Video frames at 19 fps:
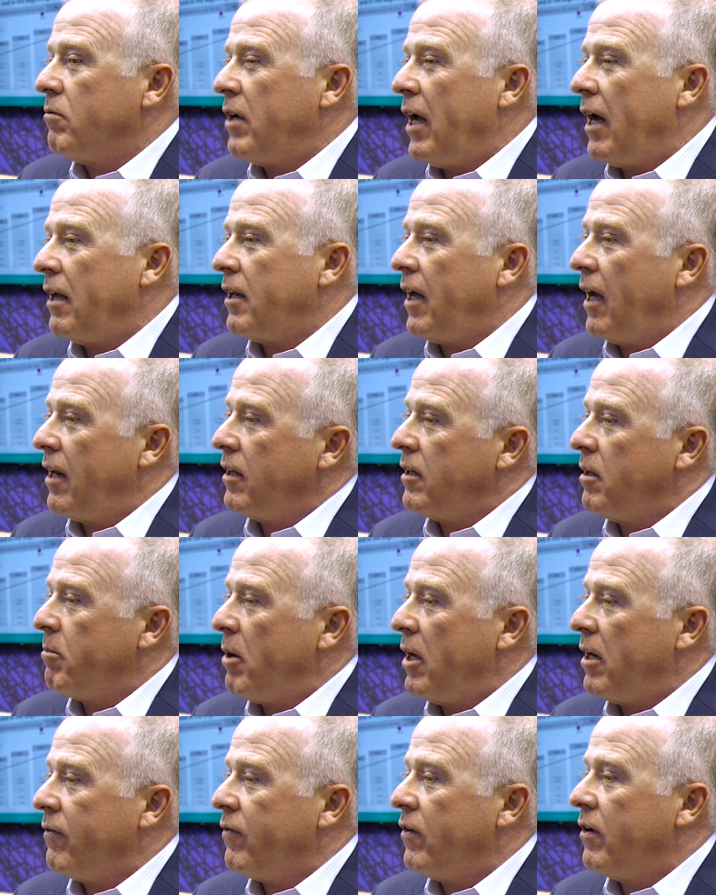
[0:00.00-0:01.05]
yet getting the
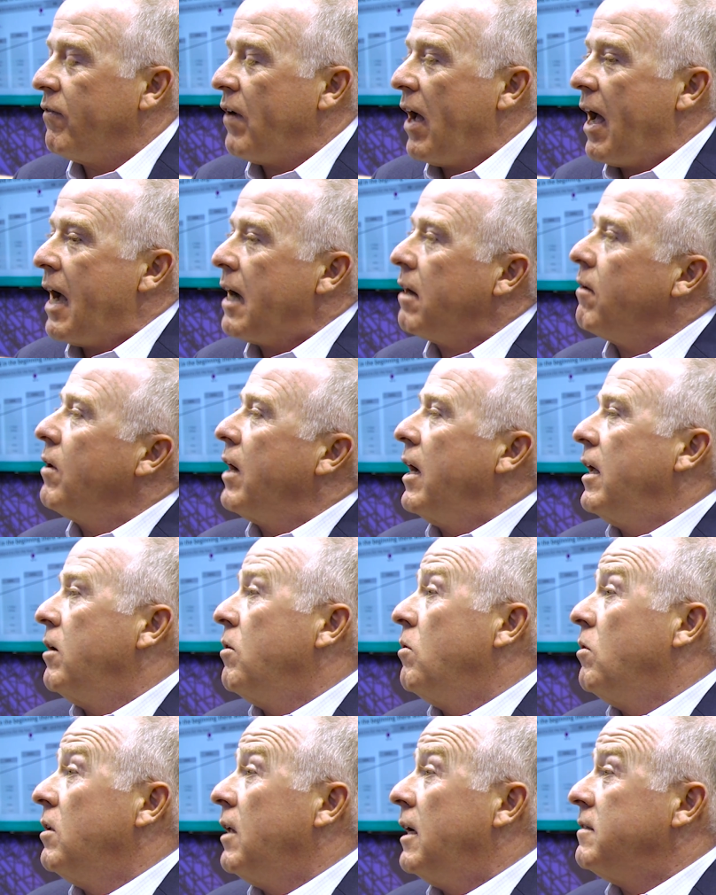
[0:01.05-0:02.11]
benefit of aggregating
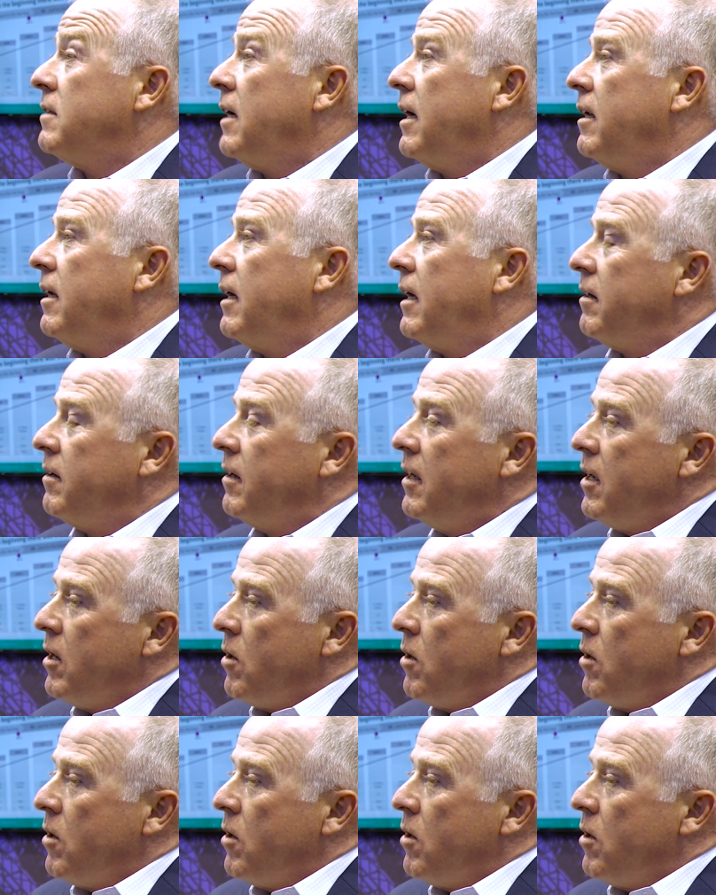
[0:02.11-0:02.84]
all that data, and